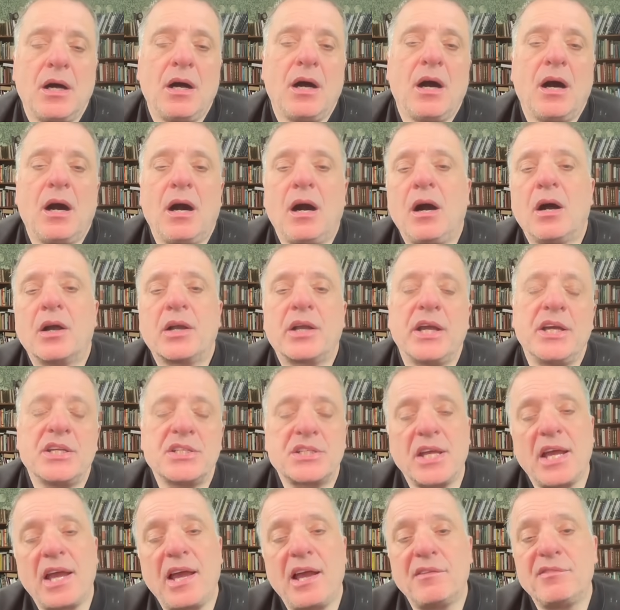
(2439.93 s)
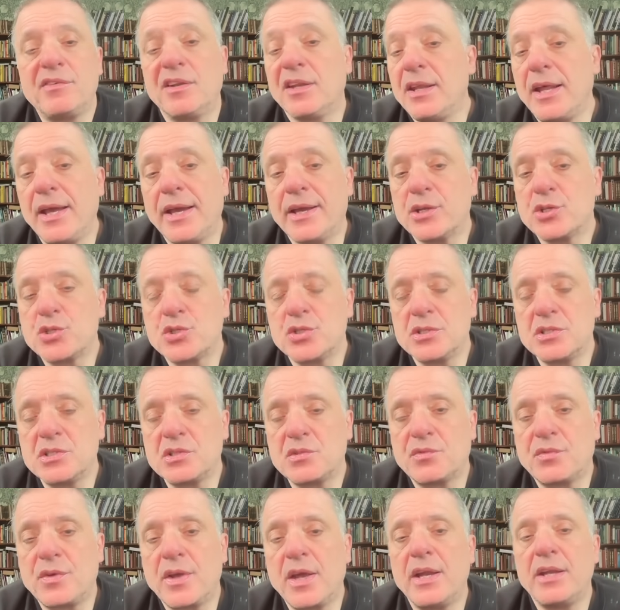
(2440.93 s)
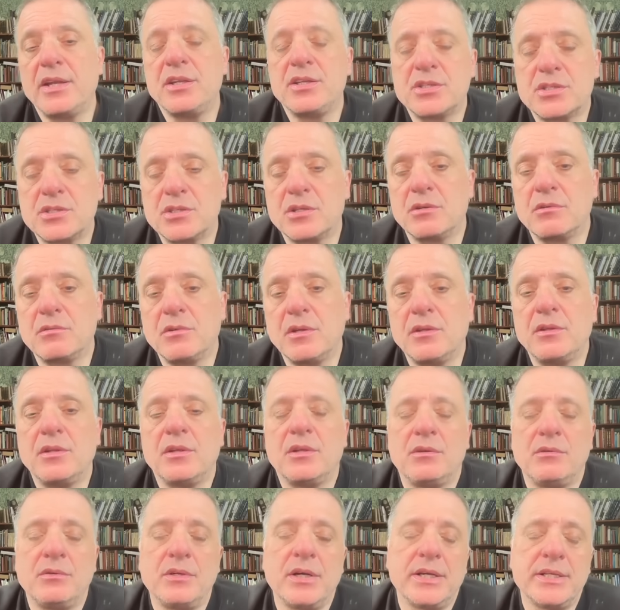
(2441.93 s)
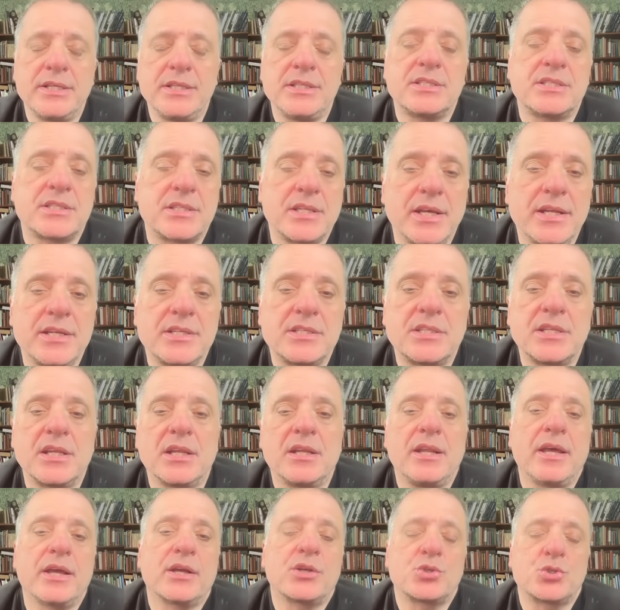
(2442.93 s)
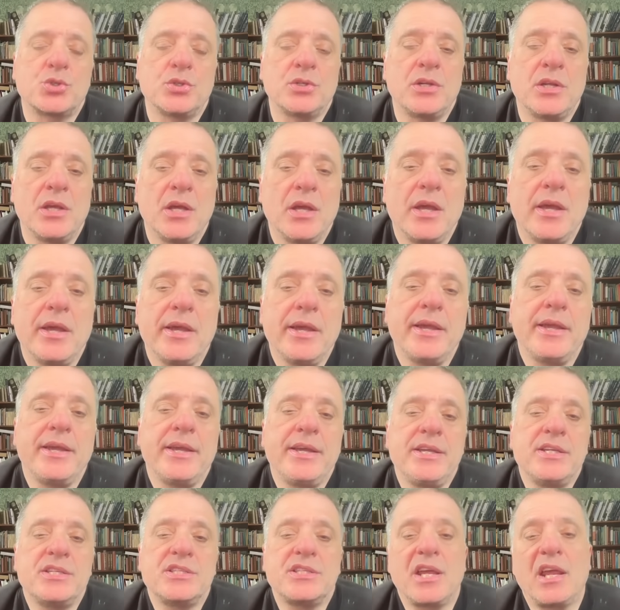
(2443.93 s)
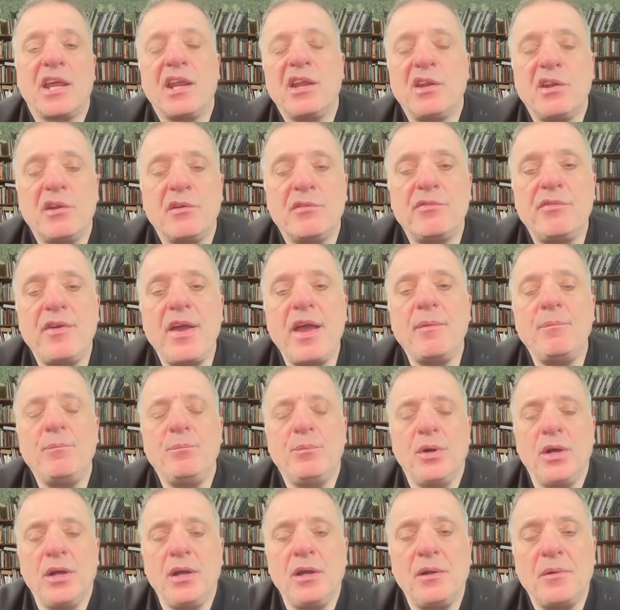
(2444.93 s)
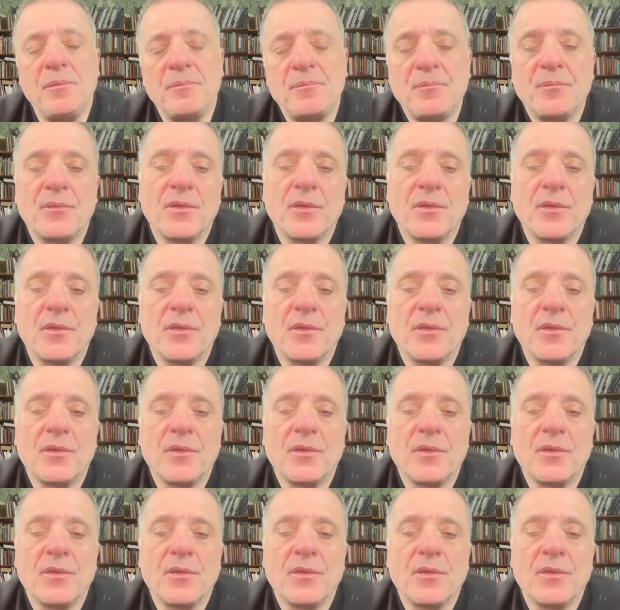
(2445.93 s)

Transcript: are going to have elections fairly soon. In the United States, the election is in November.